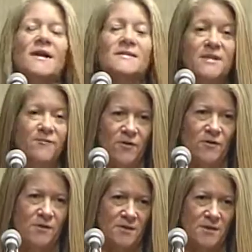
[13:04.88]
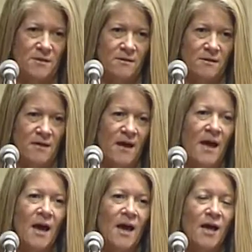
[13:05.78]
got difficult.
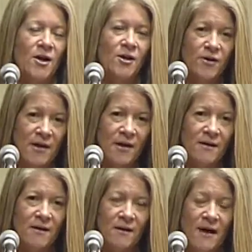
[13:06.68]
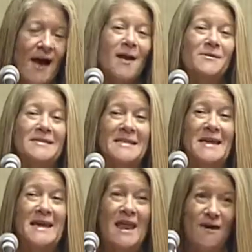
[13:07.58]
Cooking, I was
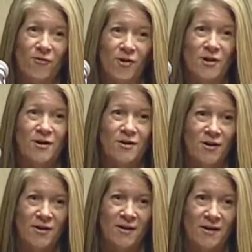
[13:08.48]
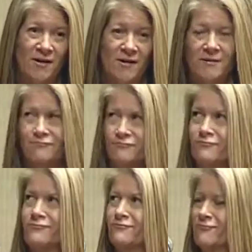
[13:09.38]
never a good cook.
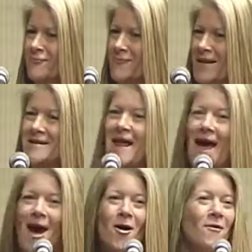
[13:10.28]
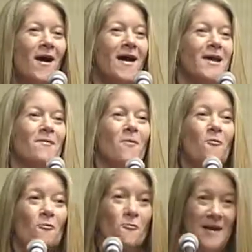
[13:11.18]
And now I am
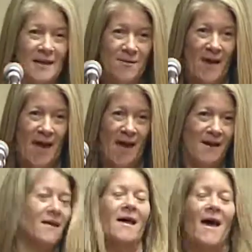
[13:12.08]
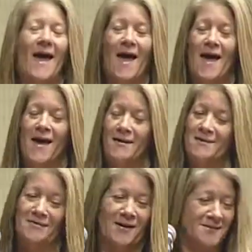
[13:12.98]
really bad. And
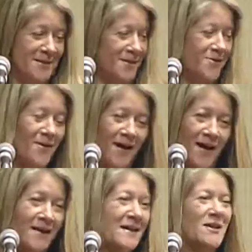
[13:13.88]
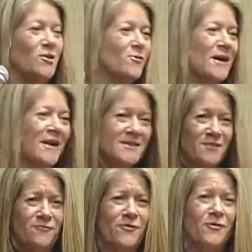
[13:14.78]
I tell you, ingredients
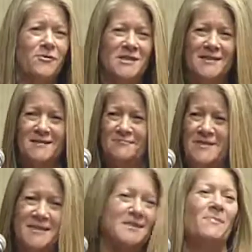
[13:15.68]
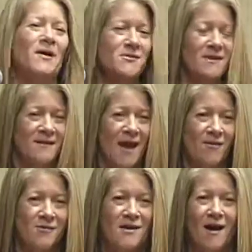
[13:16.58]
and food just disappears on the
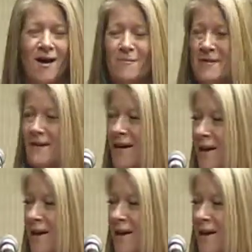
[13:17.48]
countertop, and